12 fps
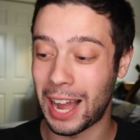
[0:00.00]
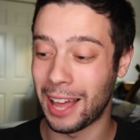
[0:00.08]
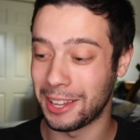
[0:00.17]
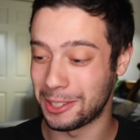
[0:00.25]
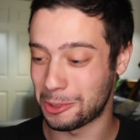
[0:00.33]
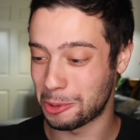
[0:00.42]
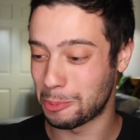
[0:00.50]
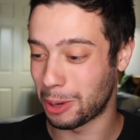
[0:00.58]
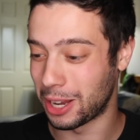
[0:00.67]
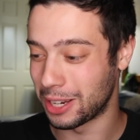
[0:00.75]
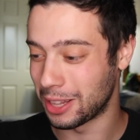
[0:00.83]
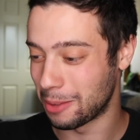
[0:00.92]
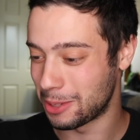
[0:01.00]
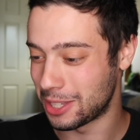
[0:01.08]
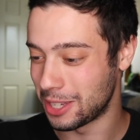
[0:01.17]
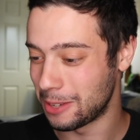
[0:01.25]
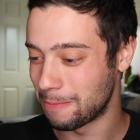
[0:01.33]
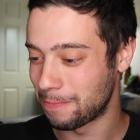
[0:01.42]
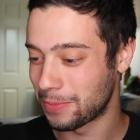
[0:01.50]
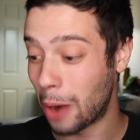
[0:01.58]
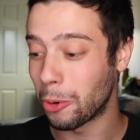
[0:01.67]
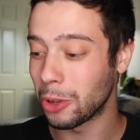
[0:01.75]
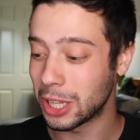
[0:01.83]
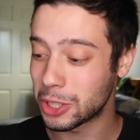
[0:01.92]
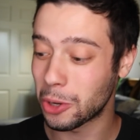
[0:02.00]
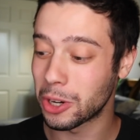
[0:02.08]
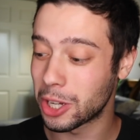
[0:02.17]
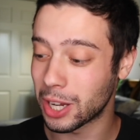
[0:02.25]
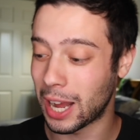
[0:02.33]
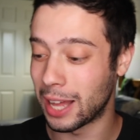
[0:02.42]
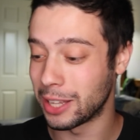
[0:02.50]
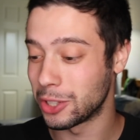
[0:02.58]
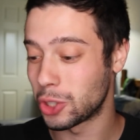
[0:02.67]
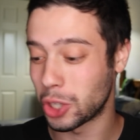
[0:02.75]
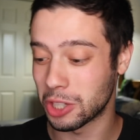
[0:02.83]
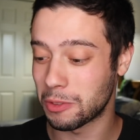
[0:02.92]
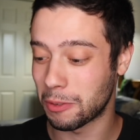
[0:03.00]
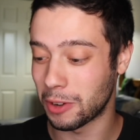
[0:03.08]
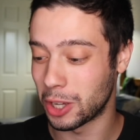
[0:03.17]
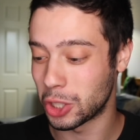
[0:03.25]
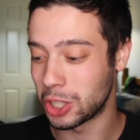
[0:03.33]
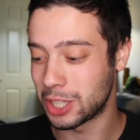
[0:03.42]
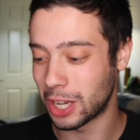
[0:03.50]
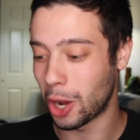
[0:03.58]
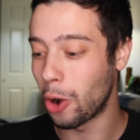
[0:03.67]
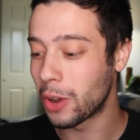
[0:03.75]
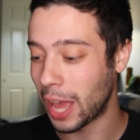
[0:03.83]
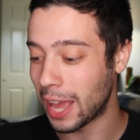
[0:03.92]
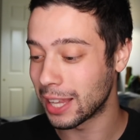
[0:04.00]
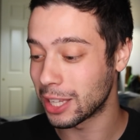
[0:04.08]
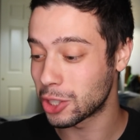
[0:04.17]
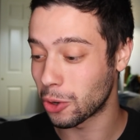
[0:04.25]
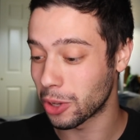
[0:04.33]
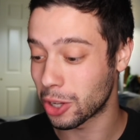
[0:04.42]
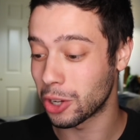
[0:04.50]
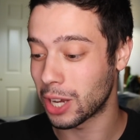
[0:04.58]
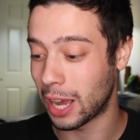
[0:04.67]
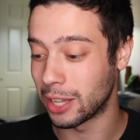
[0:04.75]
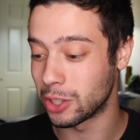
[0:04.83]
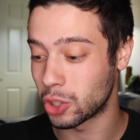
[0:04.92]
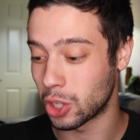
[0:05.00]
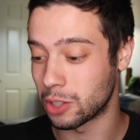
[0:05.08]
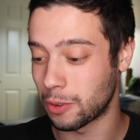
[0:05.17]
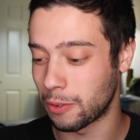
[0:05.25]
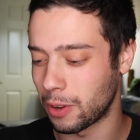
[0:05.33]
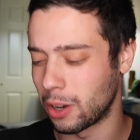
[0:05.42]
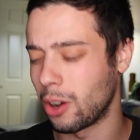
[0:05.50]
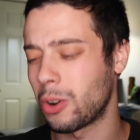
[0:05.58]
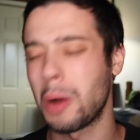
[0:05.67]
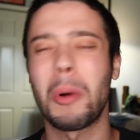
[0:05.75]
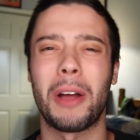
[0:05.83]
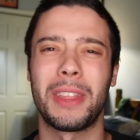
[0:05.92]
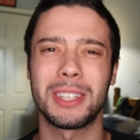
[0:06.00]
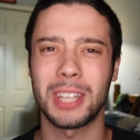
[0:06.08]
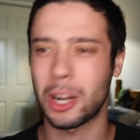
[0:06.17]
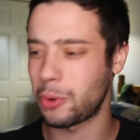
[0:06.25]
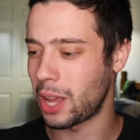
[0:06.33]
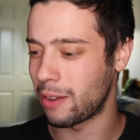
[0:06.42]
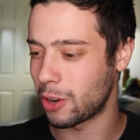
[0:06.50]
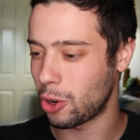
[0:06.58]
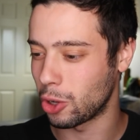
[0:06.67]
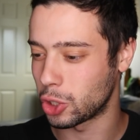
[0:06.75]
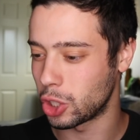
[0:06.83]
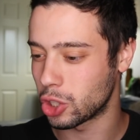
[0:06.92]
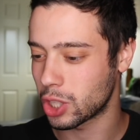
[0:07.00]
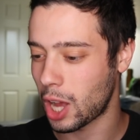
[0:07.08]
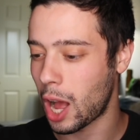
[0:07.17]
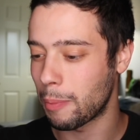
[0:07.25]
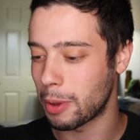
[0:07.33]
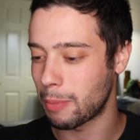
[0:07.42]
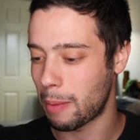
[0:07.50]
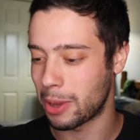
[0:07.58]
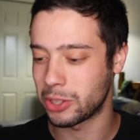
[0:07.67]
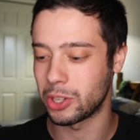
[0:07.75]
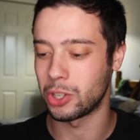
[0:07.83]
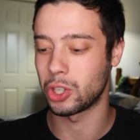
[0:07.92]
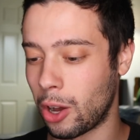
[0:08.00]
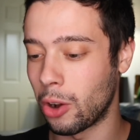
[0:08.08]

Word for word: Islands responded. Let me see. I wrote, let's go to Cook Islands just for fun. She said, okay, let's go to the Cook Islands just for fun. Oh, come on, that's not creative at all. She just copied my message.